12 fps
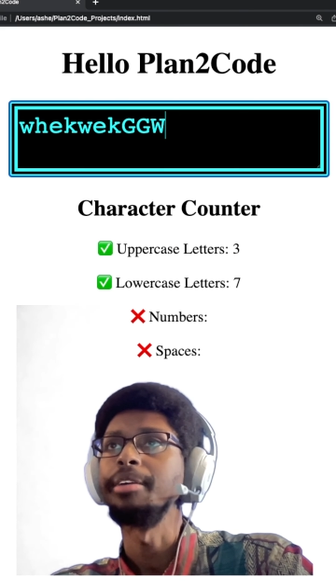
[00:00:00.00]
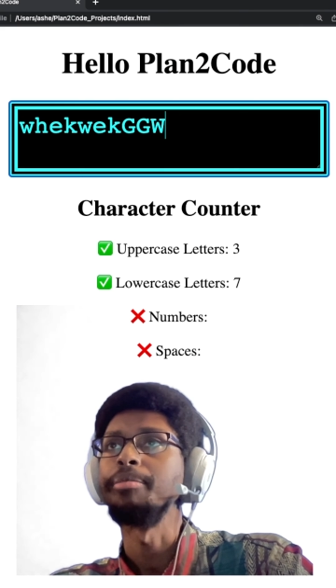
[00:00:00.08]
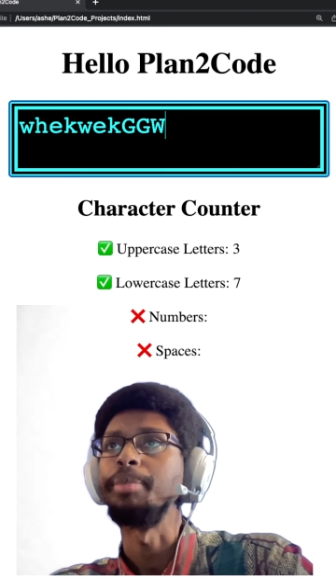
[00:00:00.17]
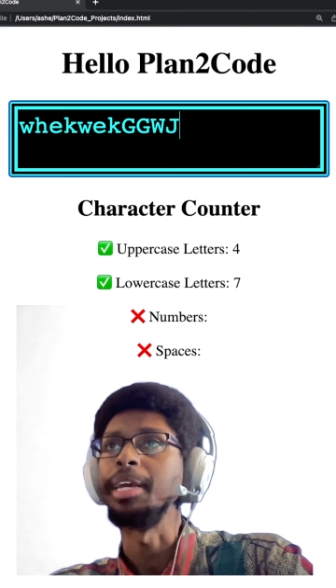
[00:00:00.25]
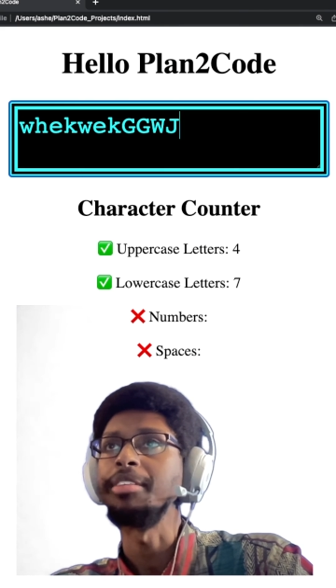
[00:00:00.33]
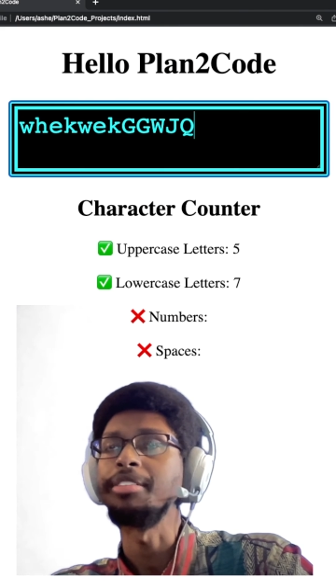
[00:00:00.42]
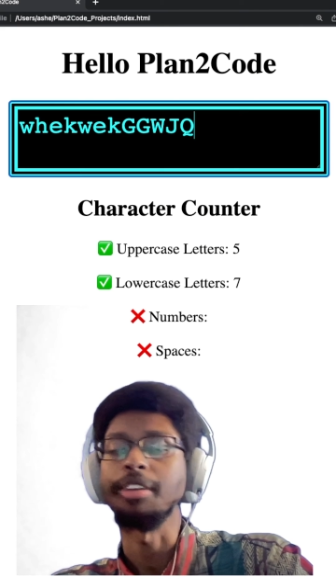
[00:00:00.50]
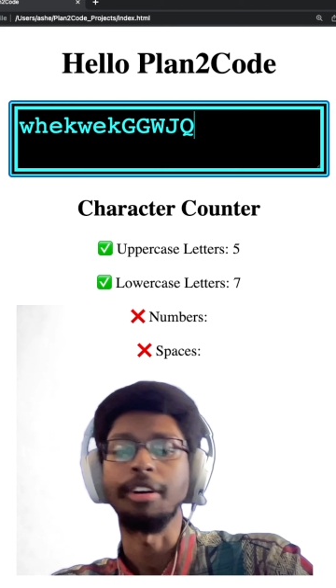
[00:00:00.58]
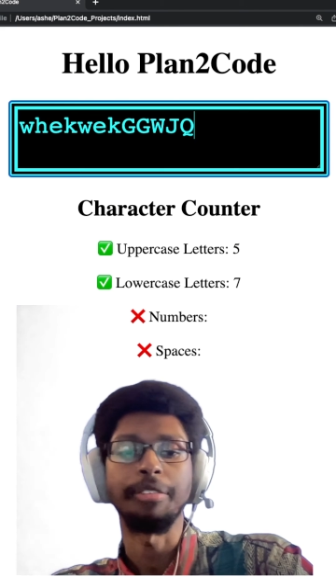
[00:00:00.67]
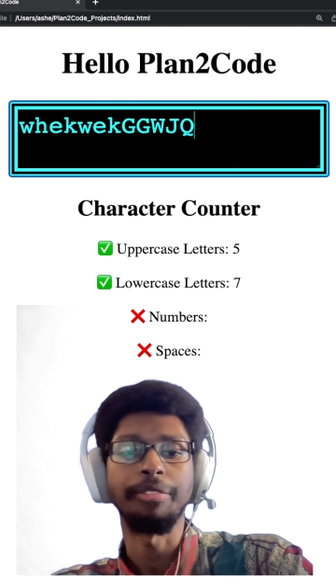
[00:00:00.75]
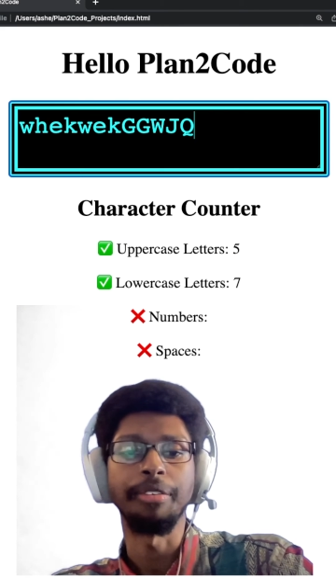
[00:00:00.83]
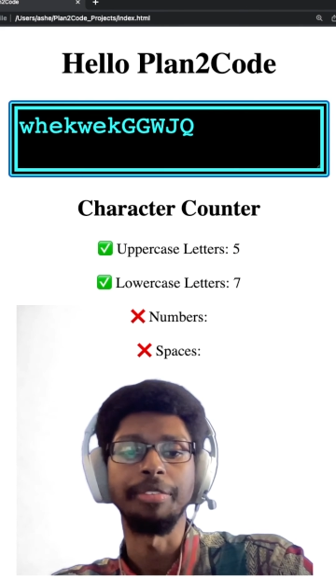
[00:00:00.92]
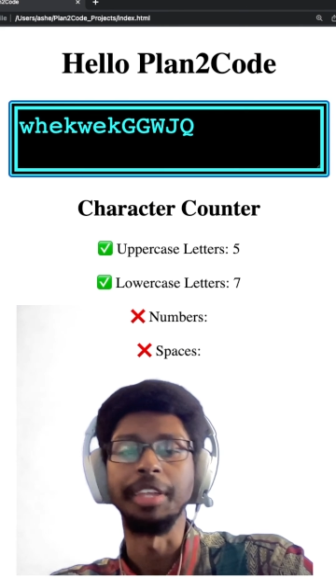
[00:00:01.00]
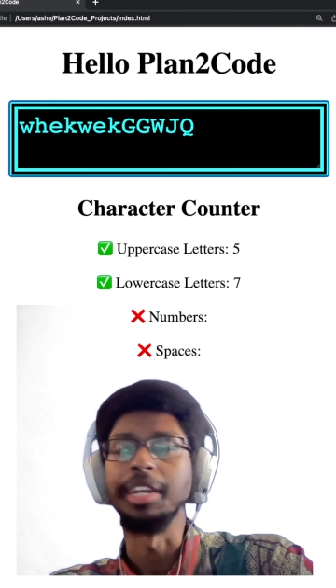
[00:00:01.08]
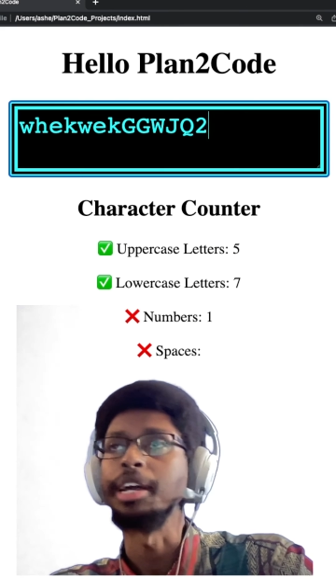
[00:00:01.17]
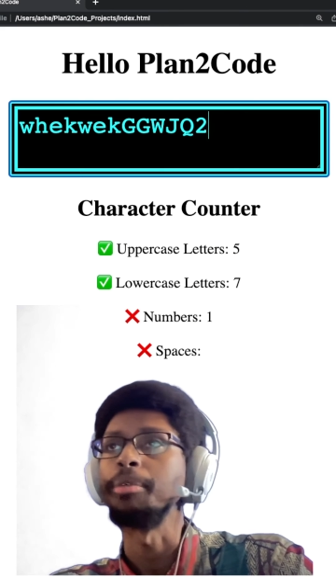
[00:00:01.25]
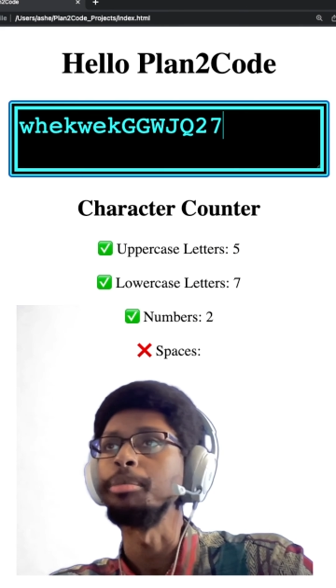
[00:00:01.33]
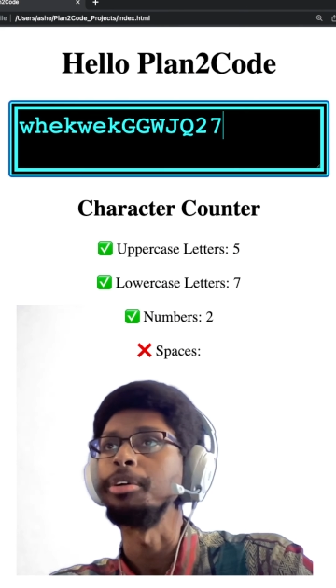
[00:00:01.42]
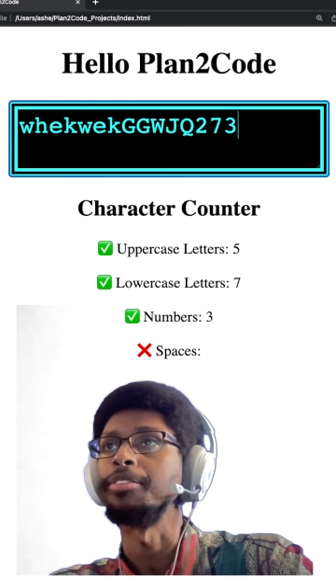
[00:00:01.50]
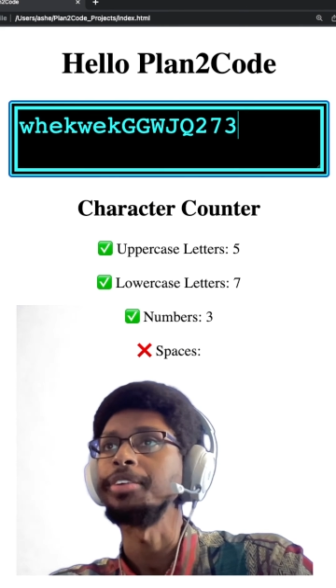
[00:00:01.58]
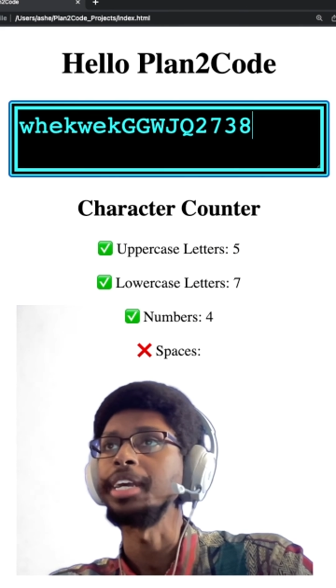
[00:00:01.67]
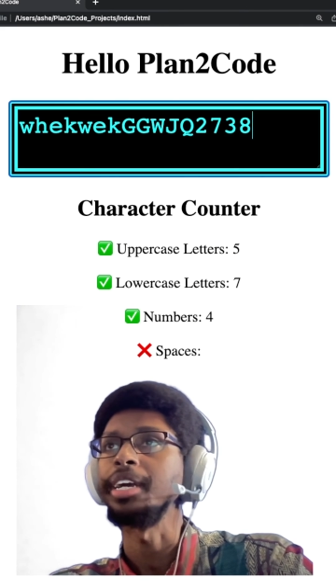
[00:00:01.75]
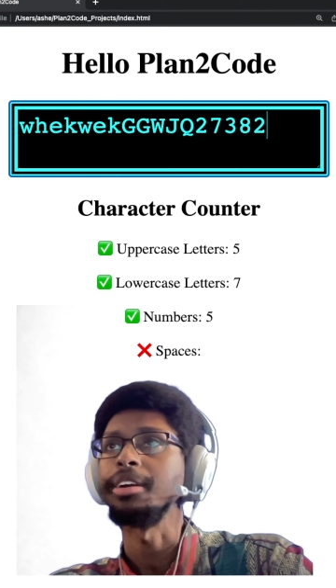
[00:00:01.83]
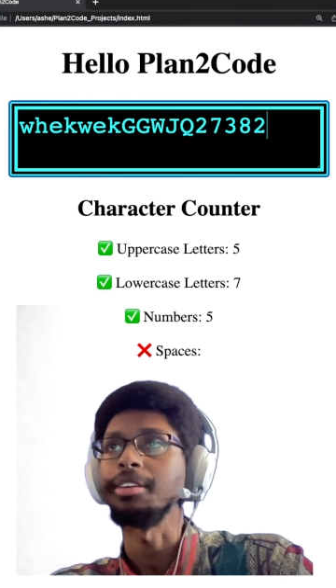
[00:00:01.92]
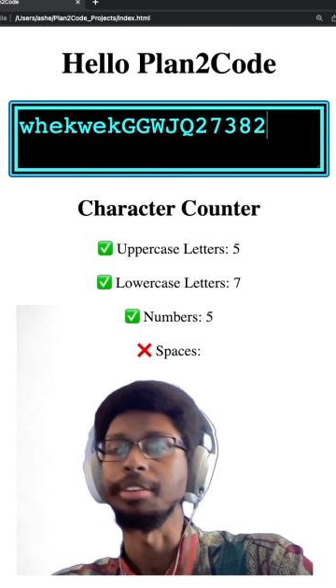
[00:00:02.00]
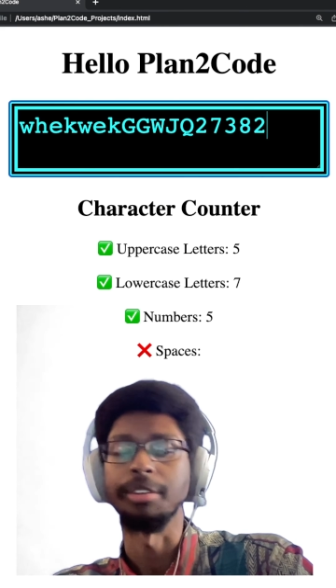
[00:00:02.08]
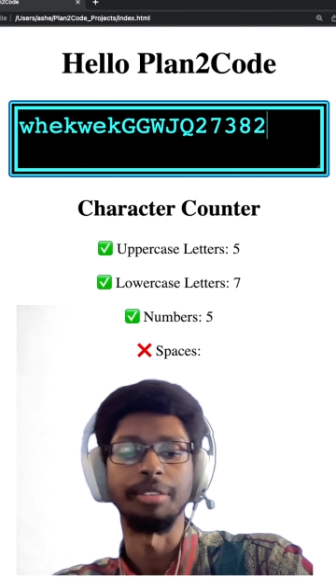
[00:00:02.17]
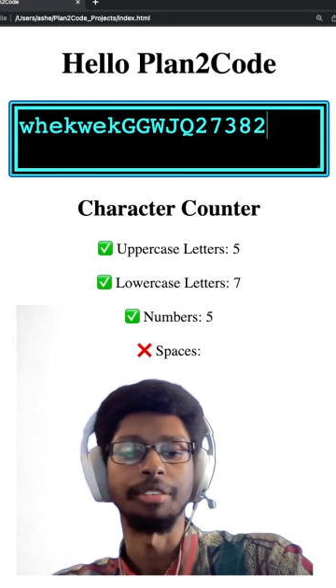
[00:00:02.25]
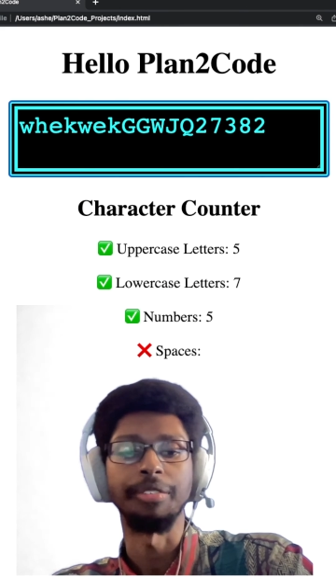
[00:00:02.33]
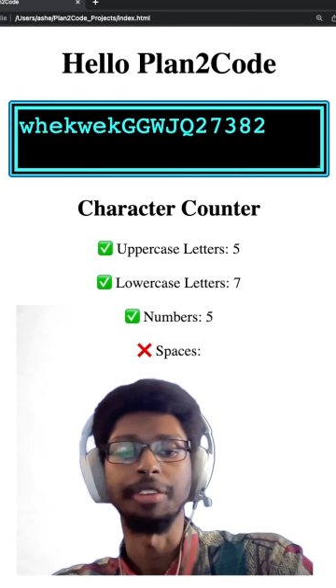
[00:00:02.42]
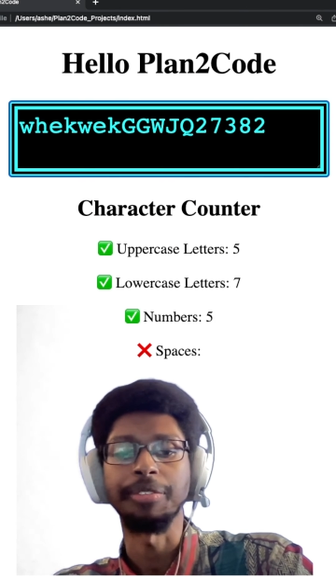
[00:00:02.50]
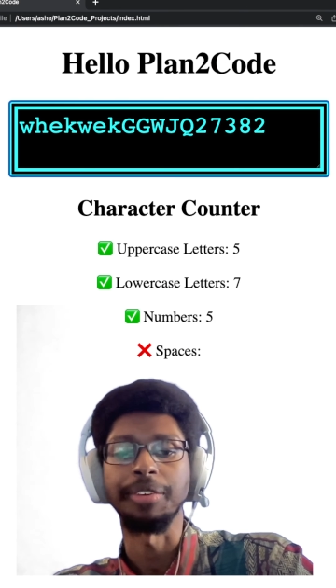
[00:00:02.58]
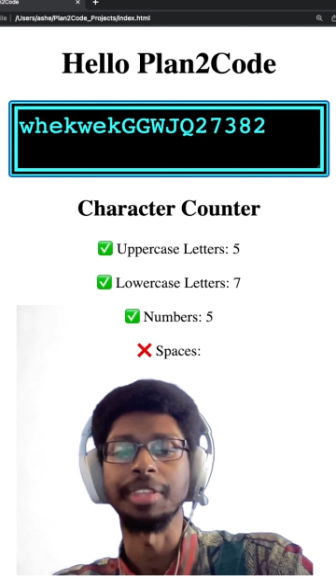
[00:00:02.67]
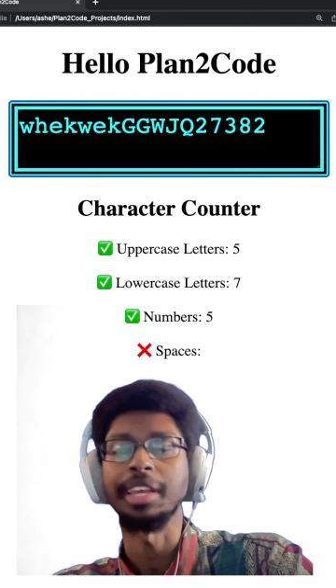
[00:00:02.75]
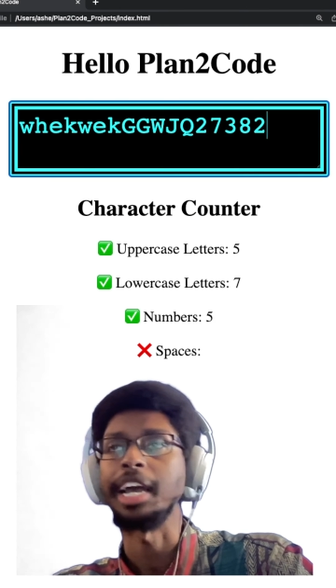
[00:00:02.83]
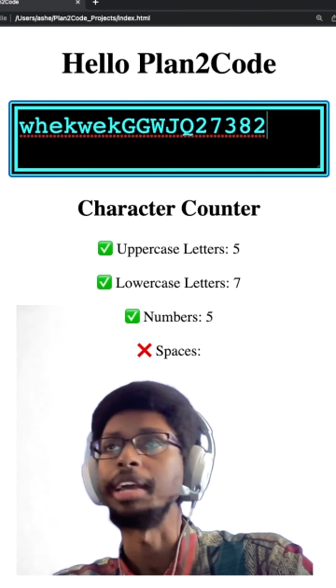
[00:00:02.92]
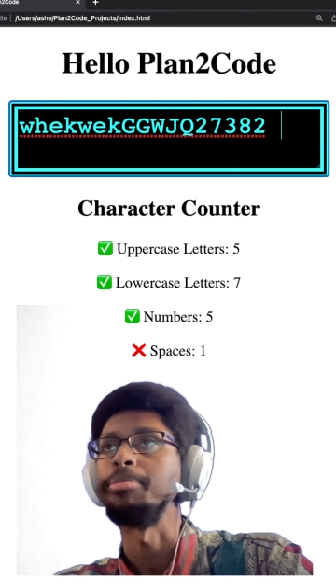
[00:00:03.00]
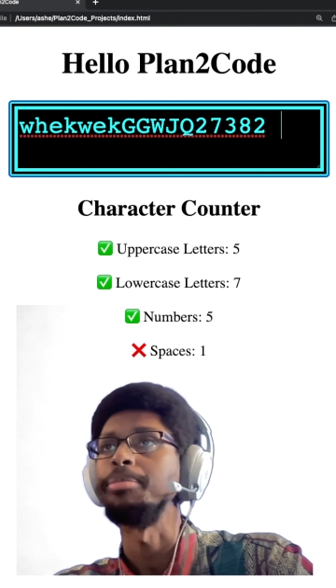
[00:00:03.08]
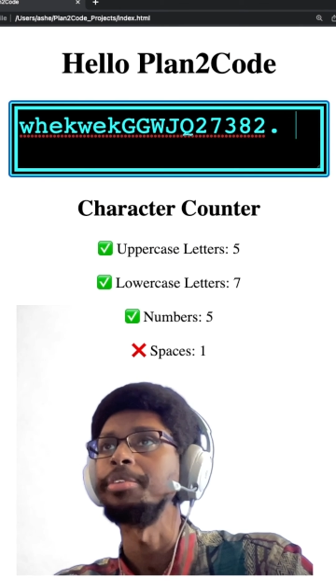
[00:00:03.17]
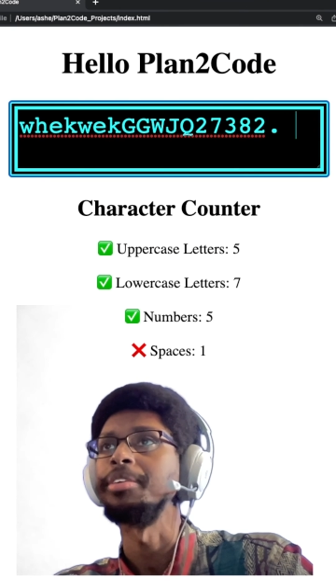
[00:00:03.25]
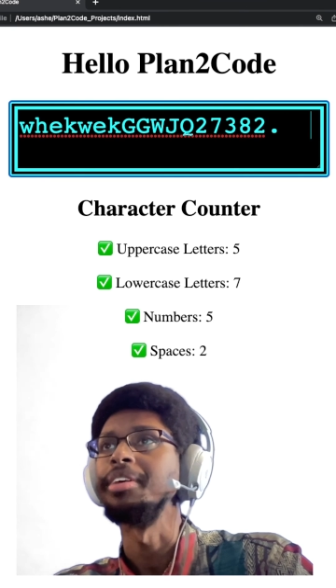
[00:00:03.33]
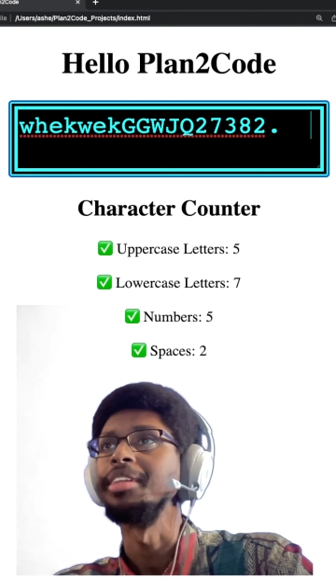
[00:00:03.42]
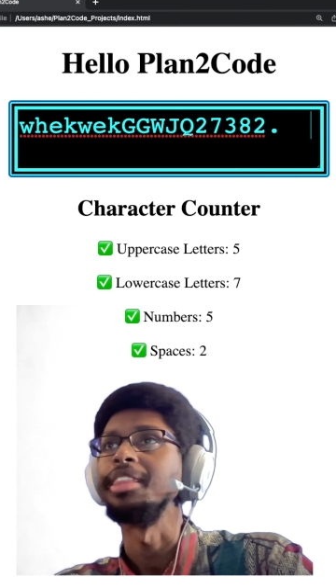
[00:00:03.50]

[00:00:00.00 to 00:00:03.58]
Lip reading: based off of the number of characters of different types